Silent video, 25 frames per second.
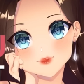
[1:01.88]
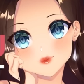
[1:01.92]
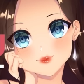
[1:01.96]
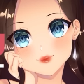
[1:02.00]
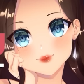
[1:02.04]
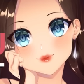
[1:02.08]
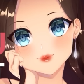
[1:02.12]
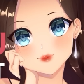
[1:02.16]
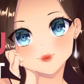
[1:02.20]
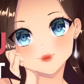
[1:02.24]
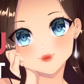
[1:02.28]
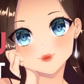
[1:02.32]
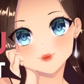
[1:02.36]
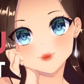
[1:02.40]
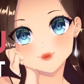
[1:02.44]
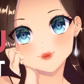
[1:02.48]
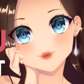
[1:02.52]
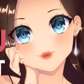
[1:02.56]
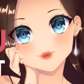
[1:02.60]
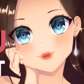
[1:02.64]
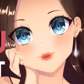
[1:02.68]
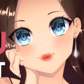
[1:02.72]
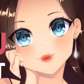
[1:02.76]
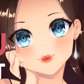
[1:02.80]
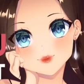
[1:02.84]
Okay, just
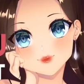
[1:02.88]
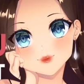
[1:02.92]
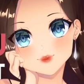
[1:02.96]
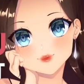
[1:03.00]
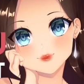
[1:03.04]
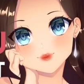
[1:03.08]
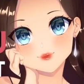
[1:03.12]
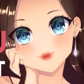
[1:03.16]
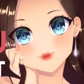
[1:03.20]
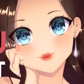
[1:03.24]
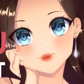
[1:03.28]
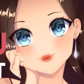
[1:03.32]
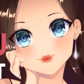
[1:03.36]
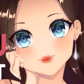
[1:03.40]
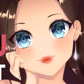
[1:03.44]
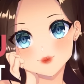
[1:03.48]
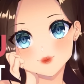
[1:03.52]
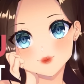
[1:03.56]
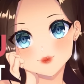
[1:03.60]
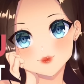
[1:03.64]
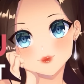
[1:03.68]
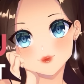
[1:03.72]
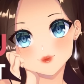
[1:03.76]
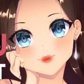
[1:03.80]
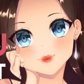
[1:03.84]
uh,
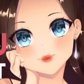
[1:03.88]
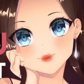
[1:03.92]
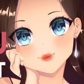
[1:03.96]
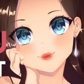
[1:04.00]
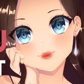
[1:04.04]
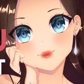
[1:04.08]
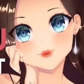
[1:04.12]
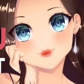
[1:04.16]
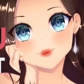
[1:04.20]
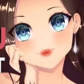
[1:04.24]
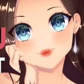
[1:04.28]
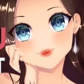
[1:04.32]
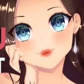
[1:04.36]
stay there.